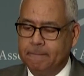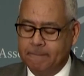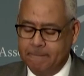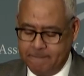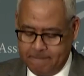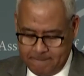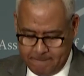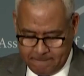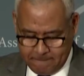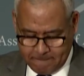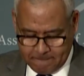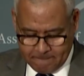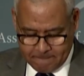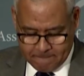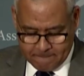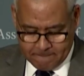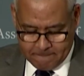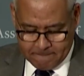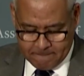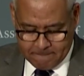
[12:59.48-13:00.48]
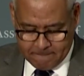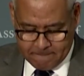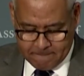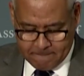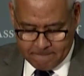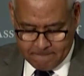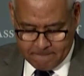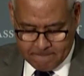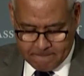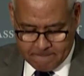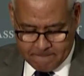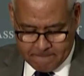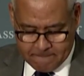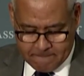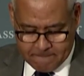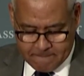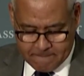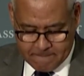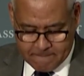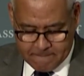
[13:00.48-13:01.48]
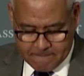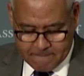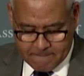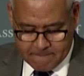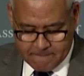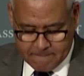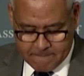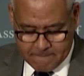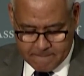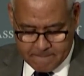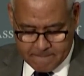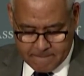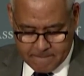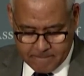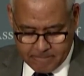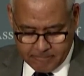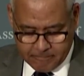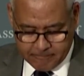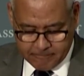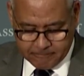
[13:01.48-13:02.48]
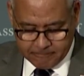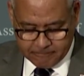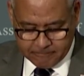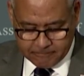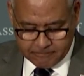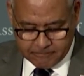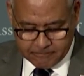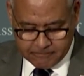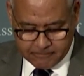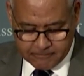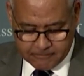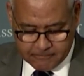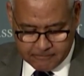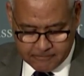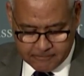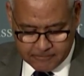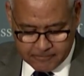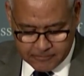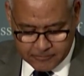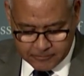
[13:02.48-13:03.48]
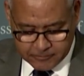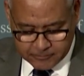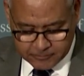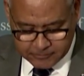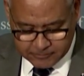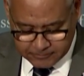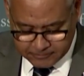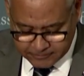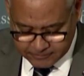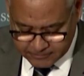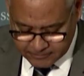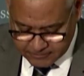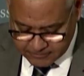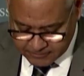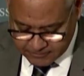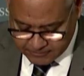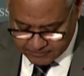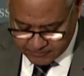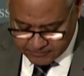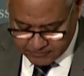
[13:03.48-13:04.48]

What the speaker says: (no one is talking)